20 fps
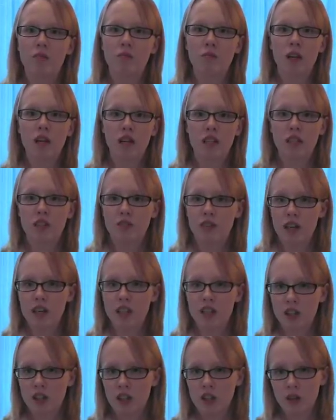because if
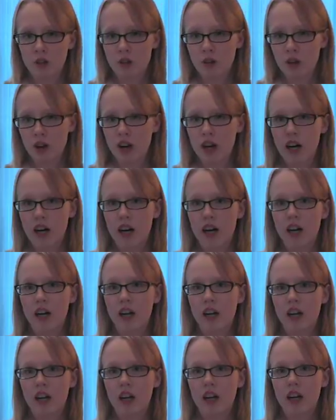they saw you cry,
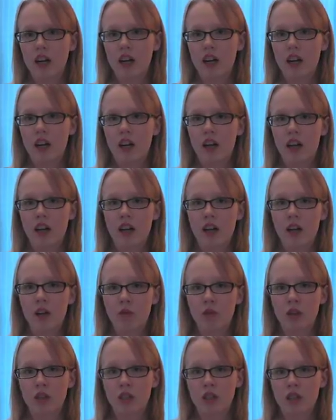
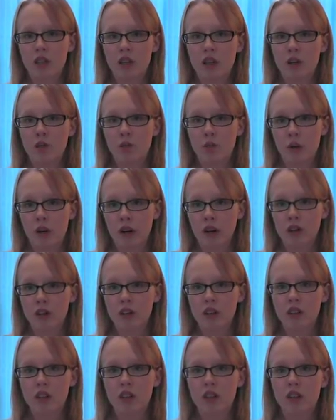it would get
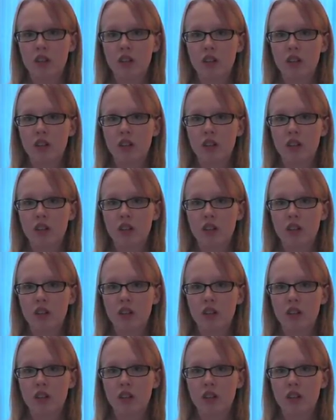worse.